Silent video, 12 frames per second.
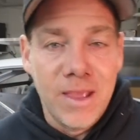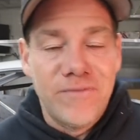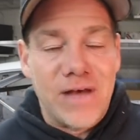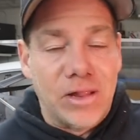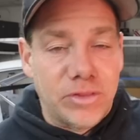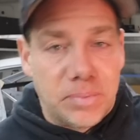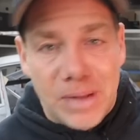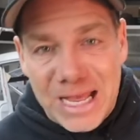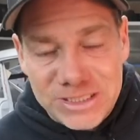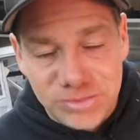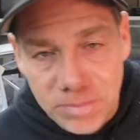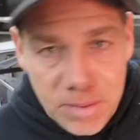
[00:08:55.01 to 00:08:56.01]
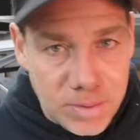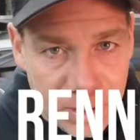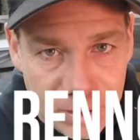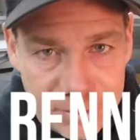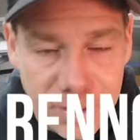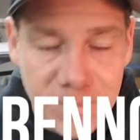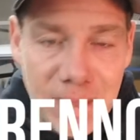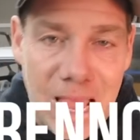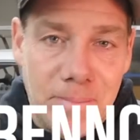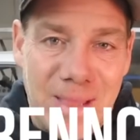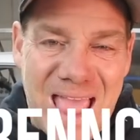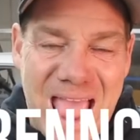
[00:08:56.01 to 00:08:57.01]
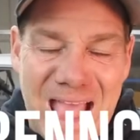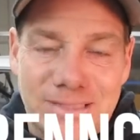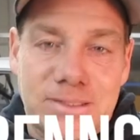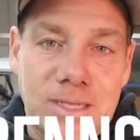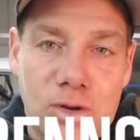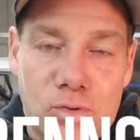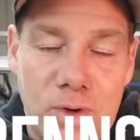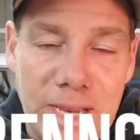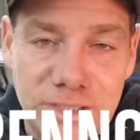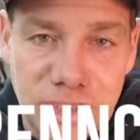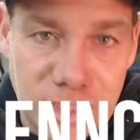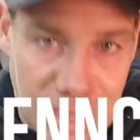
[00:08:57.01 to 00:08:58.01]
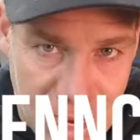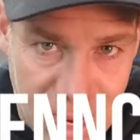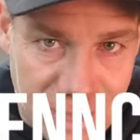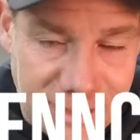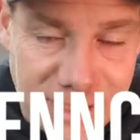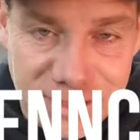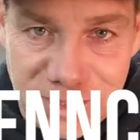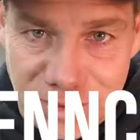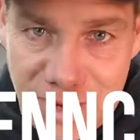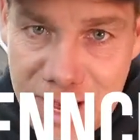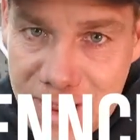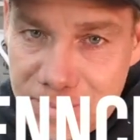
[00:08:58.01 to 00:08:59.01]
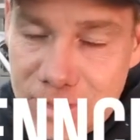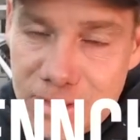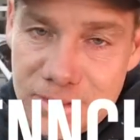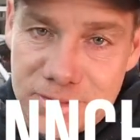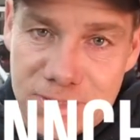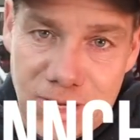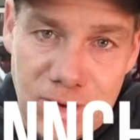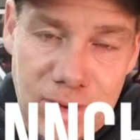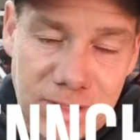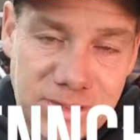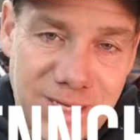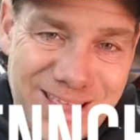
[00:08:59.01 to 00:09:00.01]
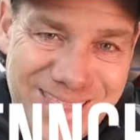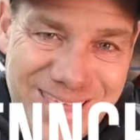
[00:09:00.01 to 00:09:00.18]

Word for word: Follow the Blasphemy Build. I'm at Rennch on Instagram. So I'll see you